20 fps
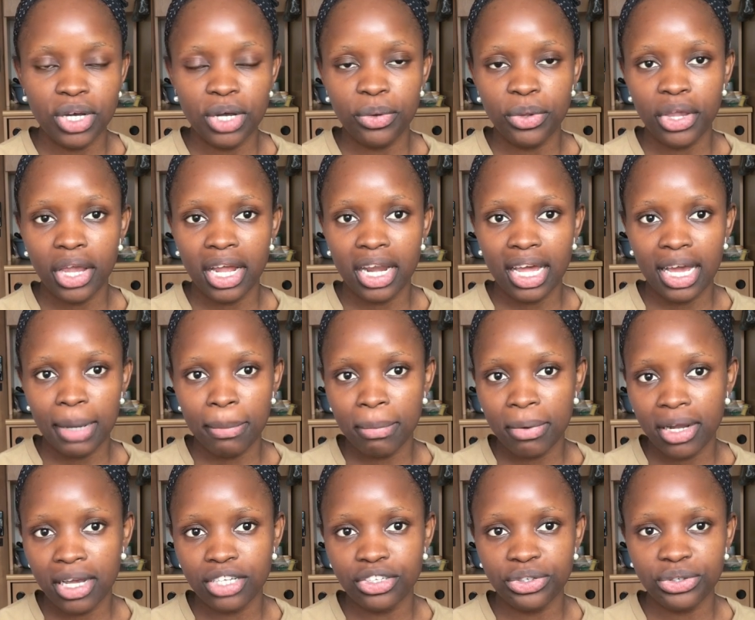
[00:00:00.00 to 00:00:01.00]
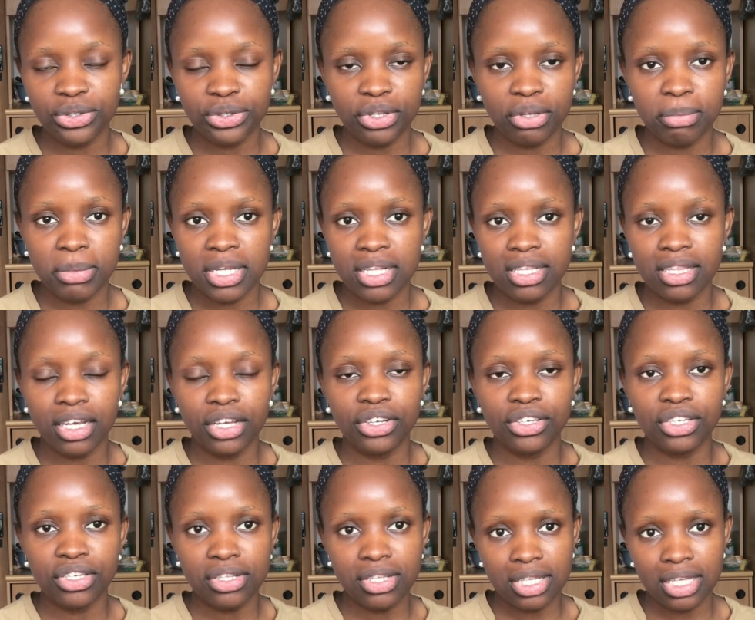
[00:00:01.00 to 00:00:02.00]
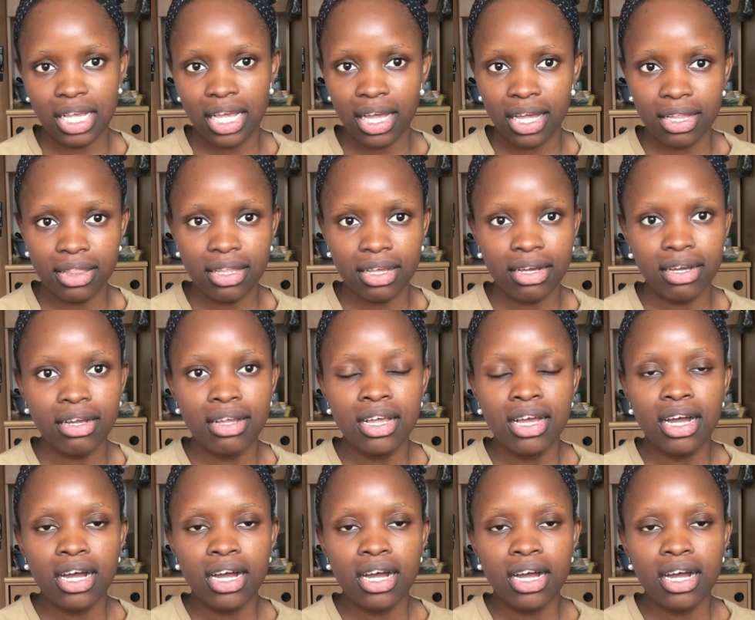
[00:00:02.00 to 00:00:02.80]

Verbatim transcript: how you can apply the documents that you need to gather,